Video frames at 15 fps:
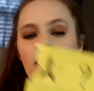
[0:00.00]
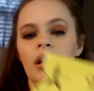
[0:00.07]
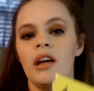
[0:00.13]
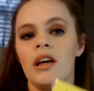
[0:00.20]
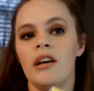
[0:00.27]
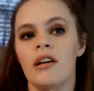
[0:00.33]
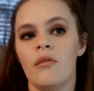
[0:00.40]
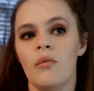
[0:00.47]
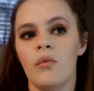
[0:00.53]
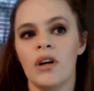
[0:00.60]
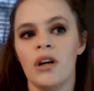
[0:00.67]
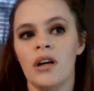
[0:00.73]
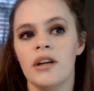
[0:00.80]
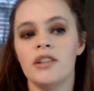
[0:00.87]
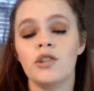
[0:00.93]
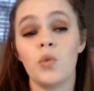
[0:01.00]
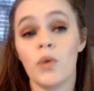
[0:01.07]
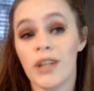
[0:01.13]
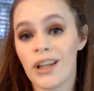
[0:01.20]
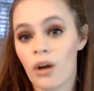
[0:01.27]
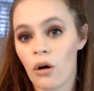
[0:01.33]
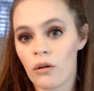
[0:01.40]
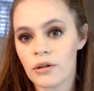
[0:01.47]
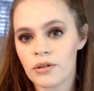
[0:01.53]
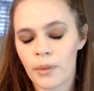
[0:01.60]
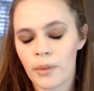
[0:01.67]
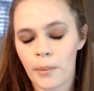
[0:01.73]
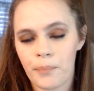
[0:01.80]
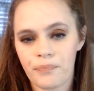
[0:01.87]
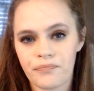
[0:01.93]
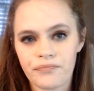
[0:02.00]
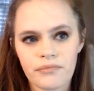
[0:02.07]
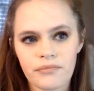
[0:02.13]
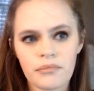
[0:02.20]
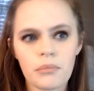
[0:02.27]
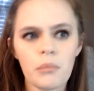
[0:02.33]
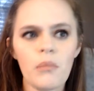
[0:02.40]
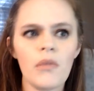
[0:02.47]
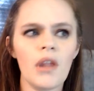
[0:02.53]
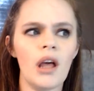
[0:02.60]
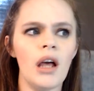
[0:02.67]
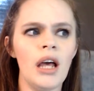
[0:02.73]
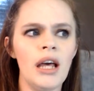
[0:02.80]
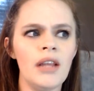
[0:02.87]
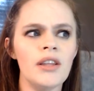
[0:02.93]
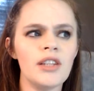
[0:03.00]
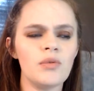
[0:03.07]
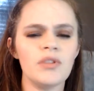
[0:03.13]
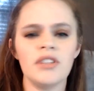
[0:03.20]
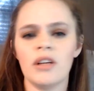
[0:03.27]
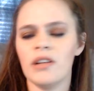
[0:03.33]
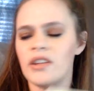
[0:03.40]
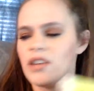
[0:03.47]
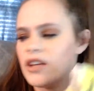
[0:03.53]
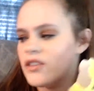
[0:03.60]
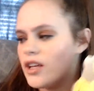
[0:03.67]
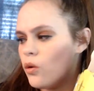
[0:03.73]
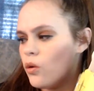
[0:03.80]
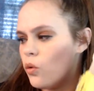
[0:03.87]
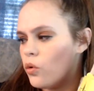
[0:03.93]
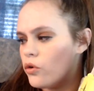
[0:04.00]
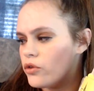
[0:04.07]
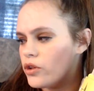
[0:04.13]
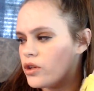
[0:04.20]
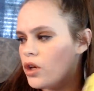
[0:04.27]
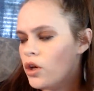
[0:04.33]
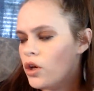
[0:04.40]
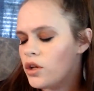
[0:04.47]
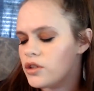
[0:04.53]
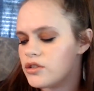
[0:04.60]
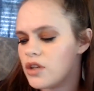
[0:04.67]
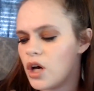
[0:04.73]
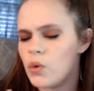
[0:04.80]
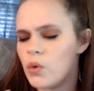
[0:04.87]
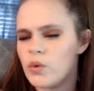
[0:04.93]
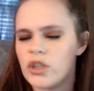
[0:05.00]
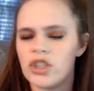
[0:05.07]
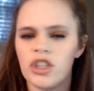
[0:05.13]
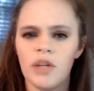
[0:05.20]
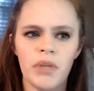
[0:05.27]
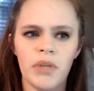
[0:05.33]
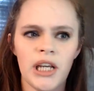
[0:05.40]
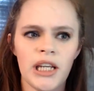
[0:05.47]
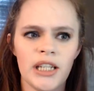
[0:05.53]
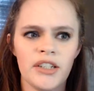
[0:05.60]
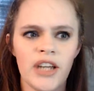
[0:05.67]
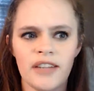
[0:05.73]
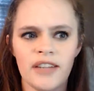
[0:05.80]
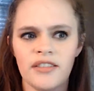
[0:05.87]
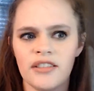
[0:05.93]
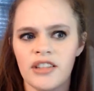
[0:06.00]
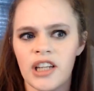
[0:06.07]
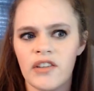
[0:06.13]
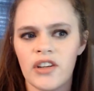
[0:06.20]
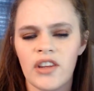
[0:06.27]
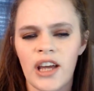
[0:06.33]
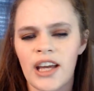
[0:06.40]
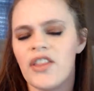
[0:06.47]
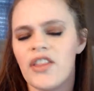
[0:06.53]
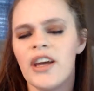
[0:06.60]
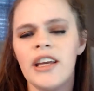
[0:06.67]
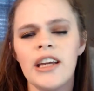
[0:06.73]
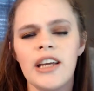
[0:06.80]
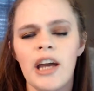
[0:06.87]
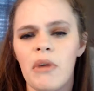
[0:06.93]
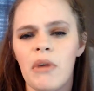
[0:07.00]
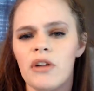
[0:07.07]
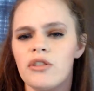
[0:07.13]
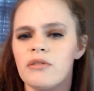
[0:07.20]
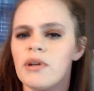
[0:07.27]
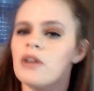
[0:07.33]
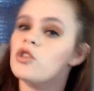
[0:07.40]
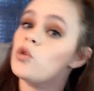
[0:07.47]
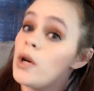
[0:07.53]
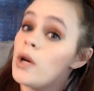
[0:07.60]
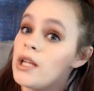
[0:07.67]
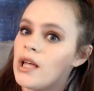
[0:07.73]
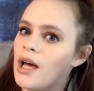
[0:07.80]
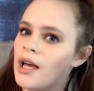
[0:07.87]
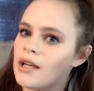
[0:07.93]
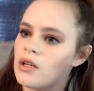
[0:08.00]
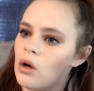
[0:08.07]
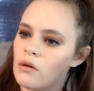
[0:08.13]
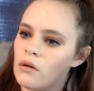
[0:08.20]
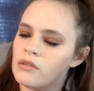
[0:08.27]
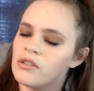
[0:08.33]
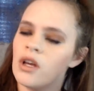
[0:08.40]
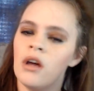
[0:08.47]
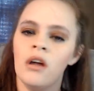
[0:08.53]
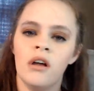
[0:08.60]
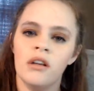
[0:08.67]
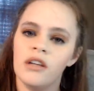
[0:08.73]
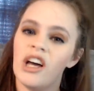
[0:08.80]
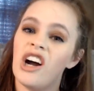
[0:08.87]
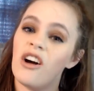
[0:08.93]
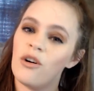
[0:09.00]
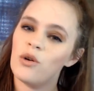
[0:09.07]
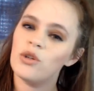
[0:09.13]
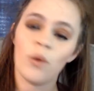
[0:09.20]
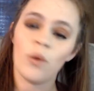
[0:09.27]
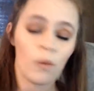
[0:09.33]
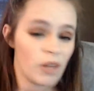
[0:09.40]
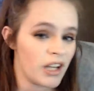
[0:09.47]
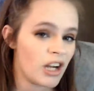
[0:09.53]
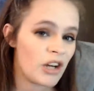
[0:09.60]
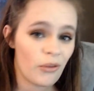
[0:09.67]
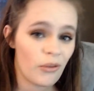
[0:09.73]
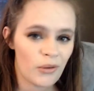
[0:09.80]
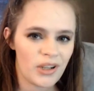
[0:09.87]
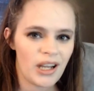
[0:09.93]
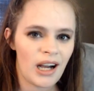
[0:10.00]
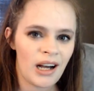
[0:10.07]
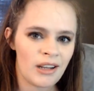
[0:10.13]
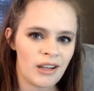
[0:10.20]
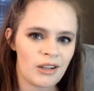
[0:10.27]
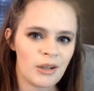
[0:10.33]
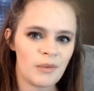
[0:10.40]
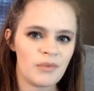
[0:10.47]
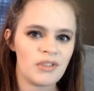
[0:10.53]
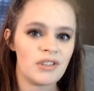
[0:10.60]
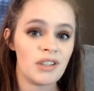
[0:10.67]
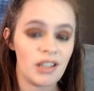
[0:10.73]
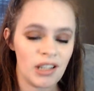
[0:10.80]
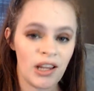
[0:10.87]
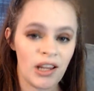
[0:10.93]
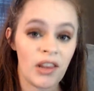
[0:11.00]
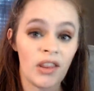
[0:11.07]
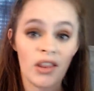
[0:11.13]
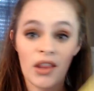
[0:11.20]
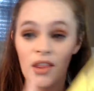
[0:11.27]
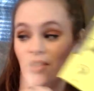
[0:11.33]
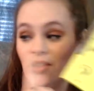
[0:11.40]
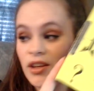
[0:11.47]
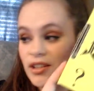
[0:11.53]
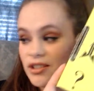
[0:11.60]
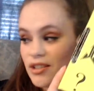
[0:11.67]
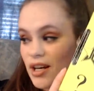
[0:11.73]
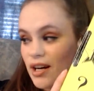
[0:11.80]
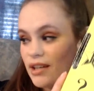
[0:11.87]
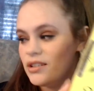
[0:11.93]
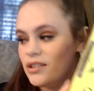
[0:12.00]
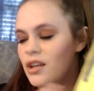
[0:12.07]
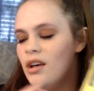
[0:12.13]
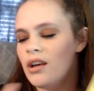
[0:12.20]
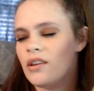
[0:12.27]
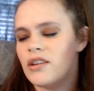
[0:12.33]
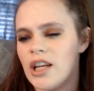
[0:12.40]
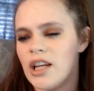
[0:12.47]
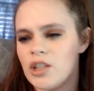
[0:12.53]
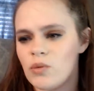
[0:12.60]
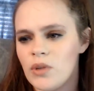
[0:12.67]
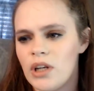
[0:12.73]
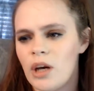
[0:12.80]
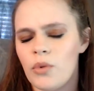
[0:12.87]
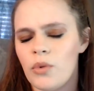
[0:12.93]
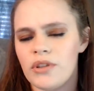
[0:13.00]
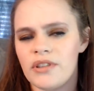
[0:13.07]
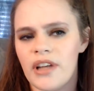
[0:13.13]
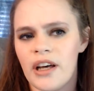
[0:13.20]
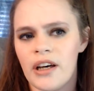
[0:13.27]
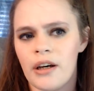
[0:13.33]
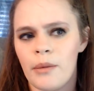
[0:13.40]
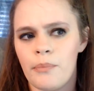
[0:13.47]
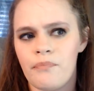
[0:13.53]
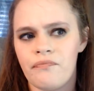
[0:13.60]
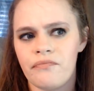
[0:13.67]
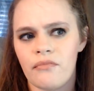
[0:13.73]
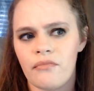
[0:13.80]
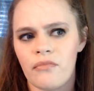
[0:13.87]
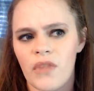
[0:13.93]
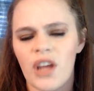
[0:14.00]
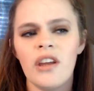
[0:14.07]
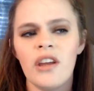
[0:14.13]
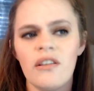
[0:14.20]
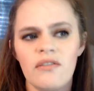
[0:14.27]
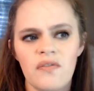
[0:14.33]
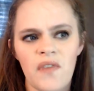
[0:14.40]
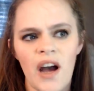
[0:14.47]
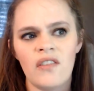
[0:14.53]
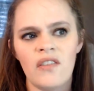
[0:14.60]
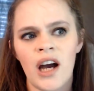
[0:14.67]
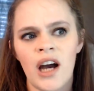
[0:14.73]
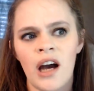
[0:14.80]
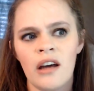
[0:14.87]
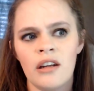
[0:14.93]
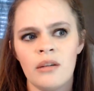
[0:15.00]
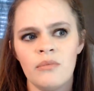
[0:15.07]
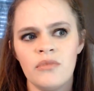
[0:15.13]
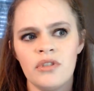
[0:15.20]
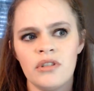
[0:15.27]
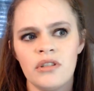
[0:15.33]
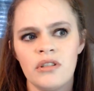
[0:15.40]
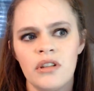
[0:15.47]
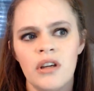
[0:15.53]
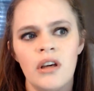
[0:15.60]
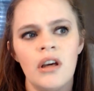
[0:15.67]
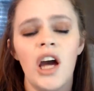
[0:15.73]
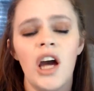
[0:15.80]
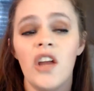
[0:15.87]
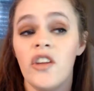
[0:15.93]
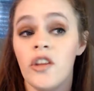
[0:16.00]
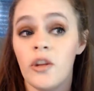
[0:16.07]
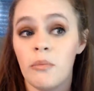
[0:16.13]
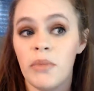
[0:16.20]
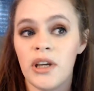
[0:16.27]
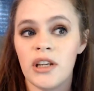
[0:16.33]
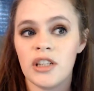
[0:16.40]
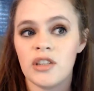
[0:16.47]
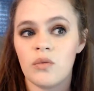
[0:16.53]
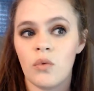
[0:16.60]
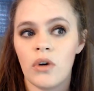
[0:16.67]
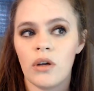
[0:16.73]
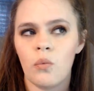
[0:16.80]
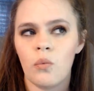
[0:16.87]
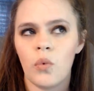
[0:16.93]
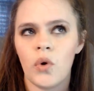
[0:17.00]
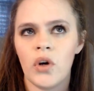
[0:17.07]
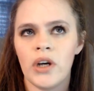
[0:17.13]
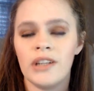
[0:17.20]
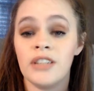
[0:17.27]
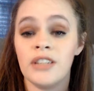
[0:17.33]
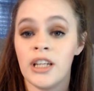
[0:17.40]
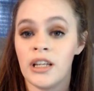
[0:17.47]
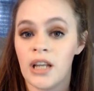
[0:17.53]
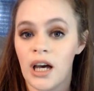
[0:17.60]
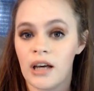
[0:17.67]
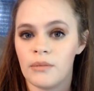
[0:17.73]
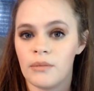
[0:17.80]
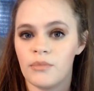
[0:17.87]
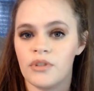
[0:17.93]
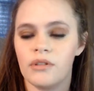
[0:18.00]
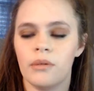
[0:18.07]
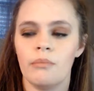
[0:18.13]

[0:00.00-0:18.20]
It was $20. And this was the only thing that I ordered. So with shipping and taxes and everything, I think it came out to around $28. Now, you only got 3 items in this size. The next one up was, I think 5 items. And then the biggest one was 10 items.